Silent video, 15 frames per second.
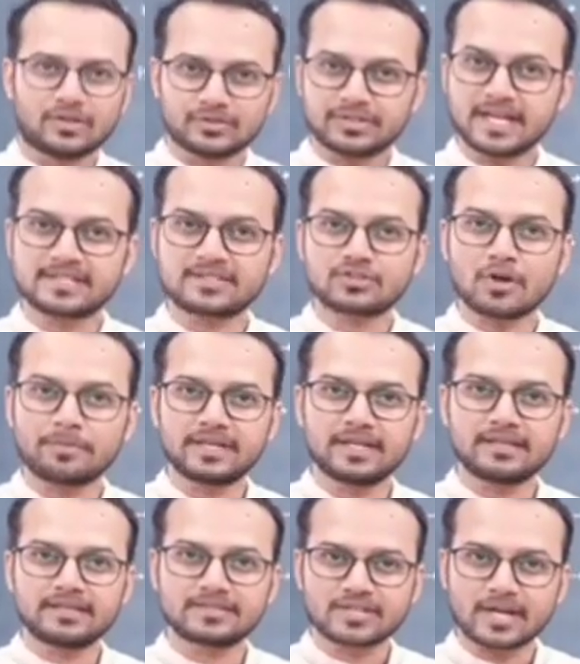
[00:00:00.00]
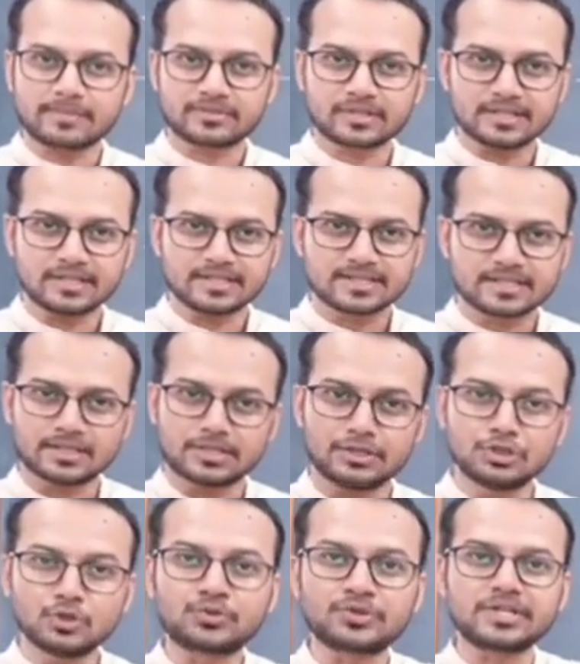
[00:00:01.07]
Now the next topic in this chapter is
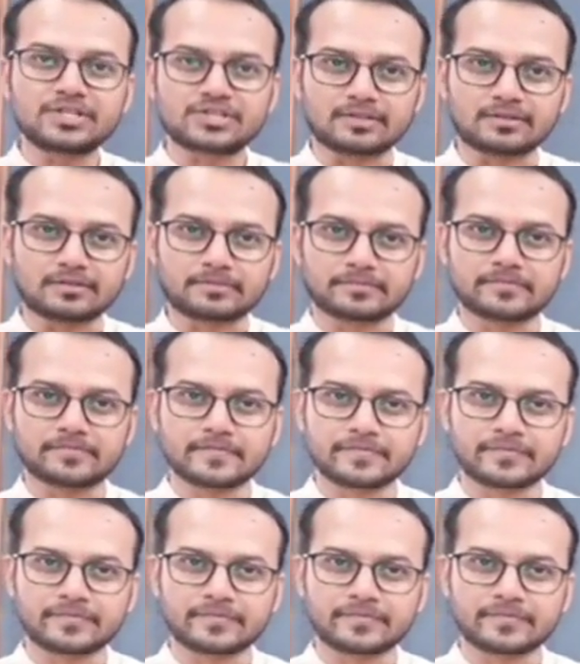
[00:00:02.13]
nutrition.